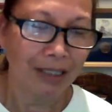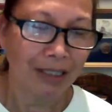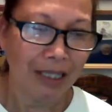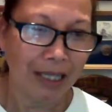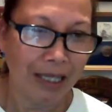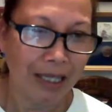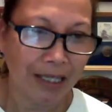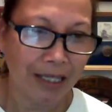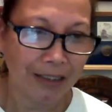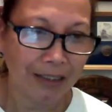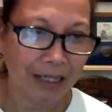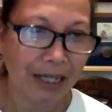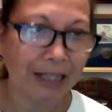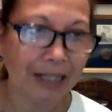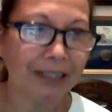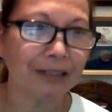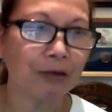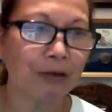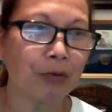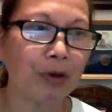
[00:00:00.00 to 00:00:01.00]
and
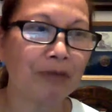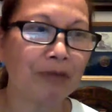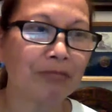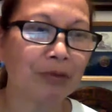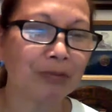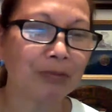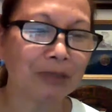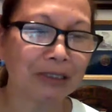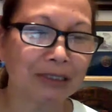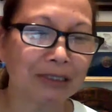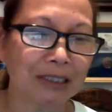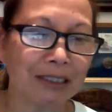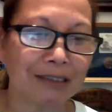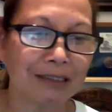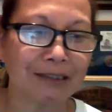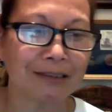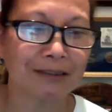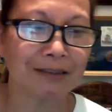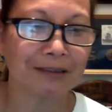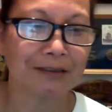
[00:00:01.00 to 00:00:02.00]
hide away from the
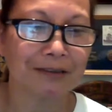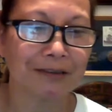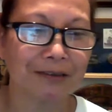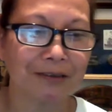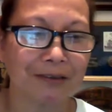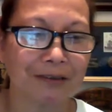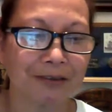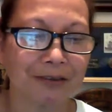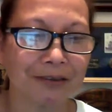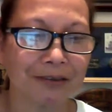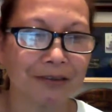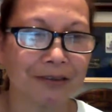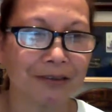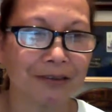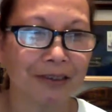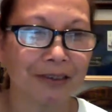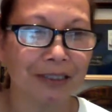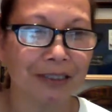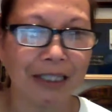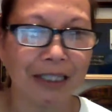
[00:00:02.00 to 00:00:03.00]
sun,
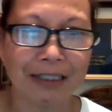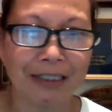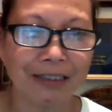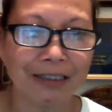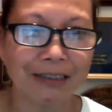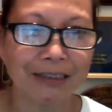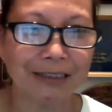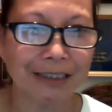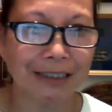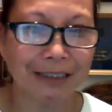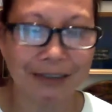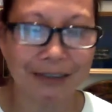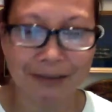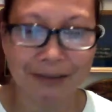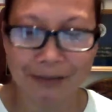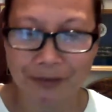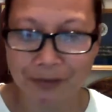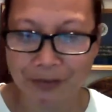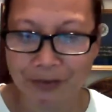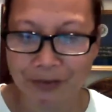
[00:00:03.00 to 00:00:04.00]
and that's it.
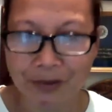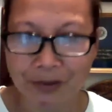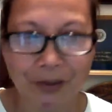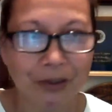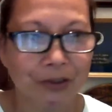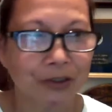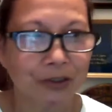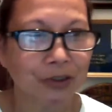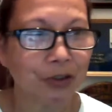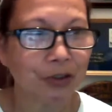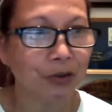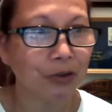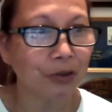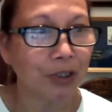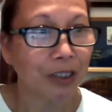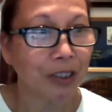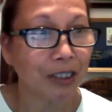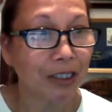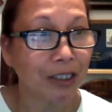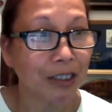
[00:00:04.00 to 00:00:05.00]

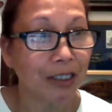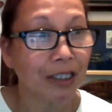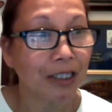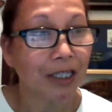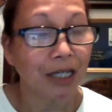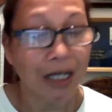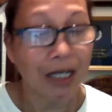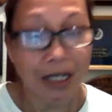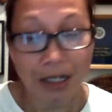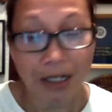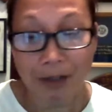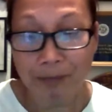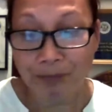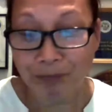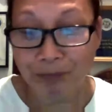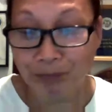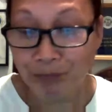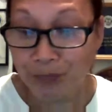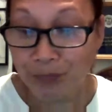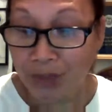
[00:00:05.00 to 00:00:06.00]
So
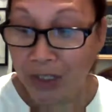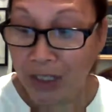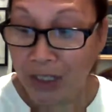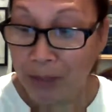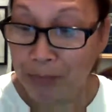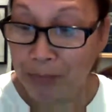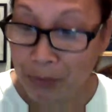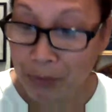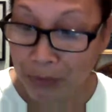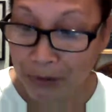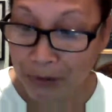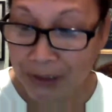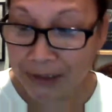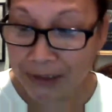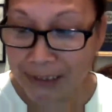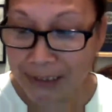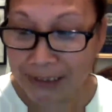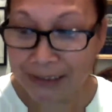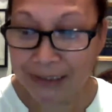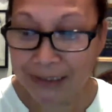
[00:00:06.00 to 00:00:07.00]
if you want to
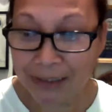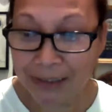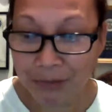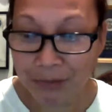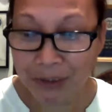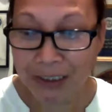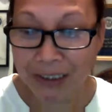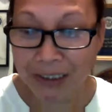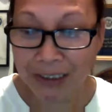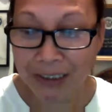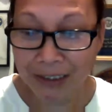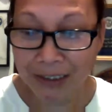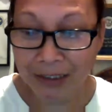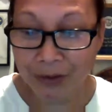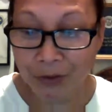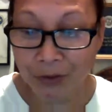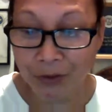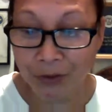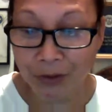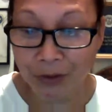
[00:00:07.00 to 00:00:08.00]
say something,
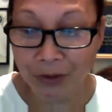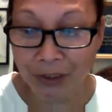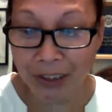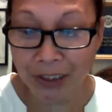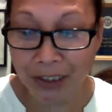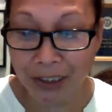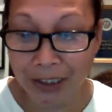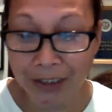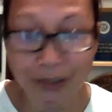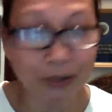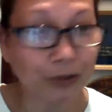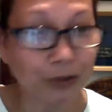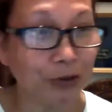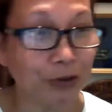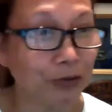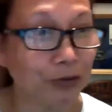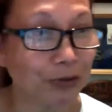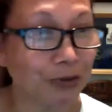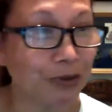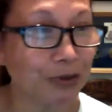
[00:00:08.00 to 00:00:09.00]
or
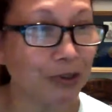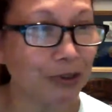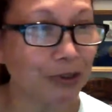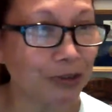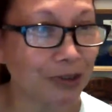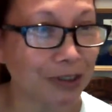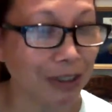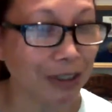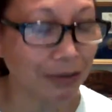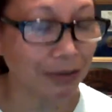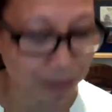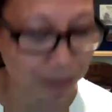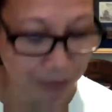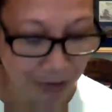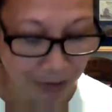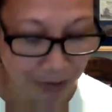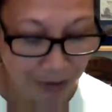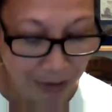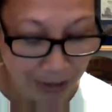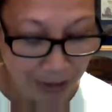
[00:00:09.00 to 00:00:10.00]
introduce
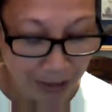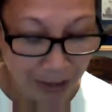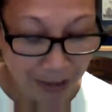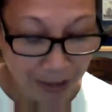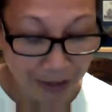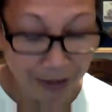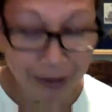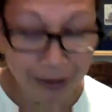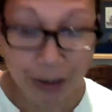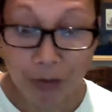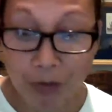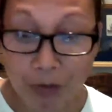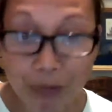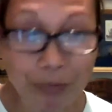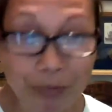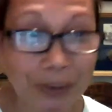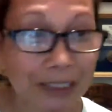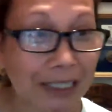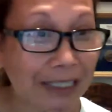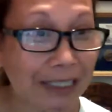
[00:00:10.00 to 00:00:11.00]
yourself,
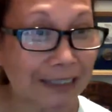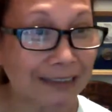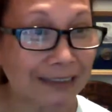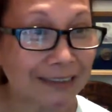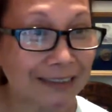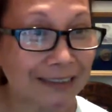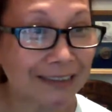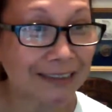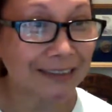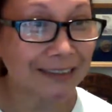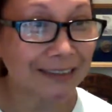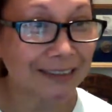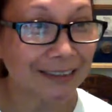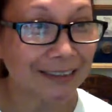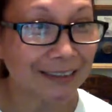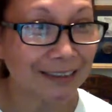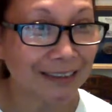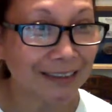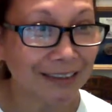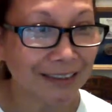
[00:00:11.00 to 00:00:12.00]
that would be
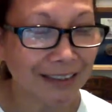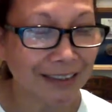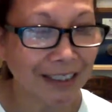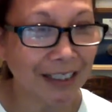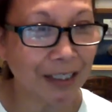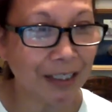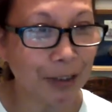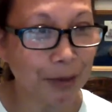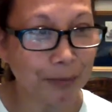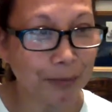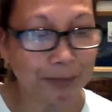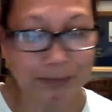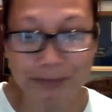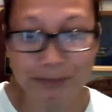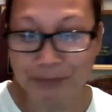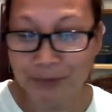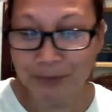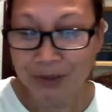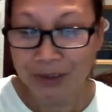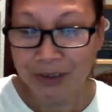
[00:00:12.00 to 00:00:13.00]
nice.
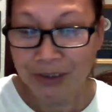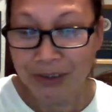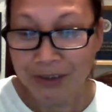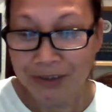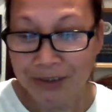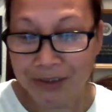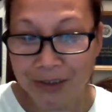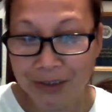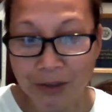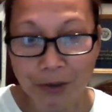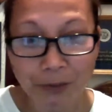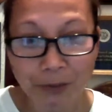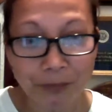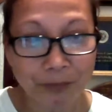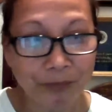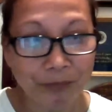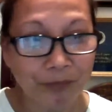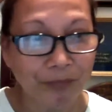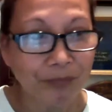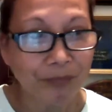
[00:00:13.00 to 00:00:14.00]
um,
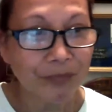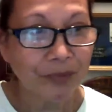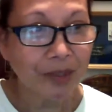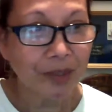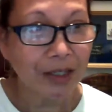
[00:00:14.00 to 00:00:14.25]
so